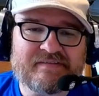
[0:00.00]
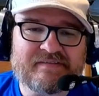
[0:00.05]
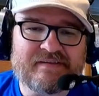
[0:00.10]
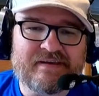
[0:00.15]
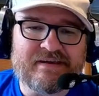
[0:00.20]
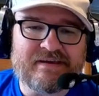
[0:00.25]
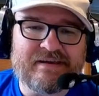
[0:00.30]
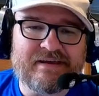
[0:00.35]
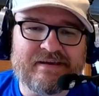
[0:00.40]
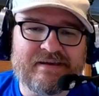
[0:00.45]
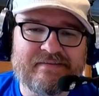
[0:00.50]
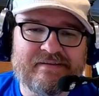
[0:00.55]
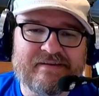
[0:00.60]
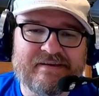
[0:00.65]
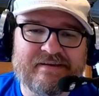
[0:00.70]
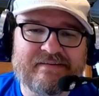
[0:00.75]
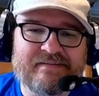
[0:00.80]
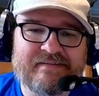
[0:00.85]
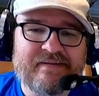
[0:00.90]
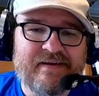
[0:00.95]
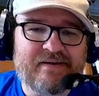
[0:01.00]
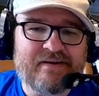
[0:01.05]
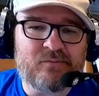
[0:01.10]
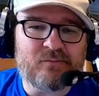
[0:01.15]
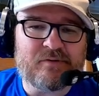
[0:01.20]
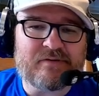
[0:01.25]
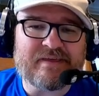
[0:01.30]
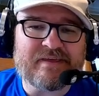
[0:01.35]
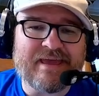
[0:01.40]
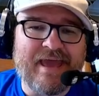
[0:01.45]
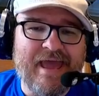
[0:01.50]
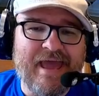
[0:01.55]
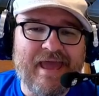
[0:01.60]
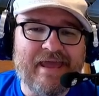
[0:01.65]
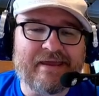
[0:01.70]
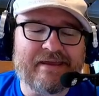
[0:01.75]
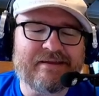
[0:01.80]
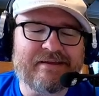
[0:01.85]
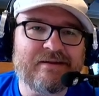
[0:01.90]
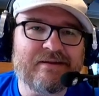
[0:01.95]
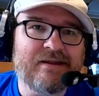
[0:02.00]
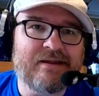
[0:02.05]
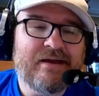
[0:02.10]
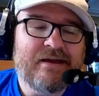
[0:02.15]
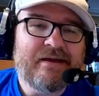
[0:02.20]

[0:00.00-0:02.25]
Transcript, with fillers: that in the antenna with gain,